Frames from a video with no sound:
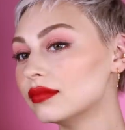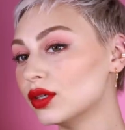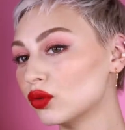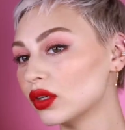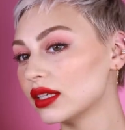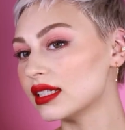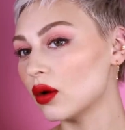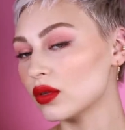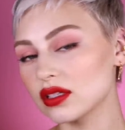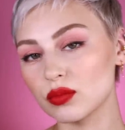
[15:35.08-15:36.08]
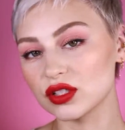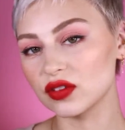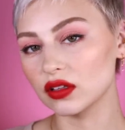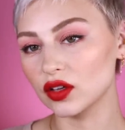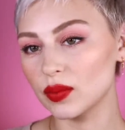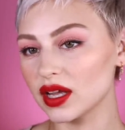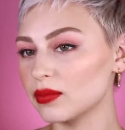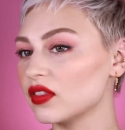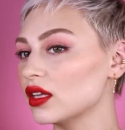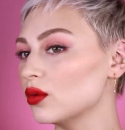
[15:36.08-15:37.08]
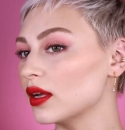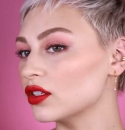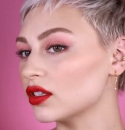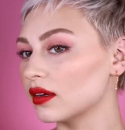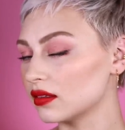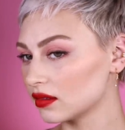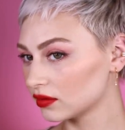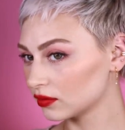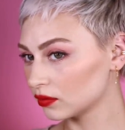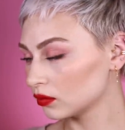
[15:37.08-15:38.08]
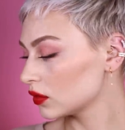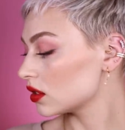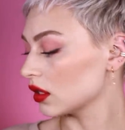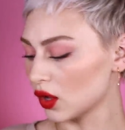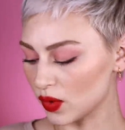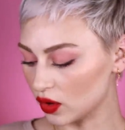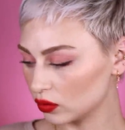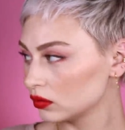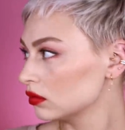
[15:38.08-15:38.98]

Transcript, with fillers: You can really tell when someone's feeling their makeup if they do end shots. Slow-mo.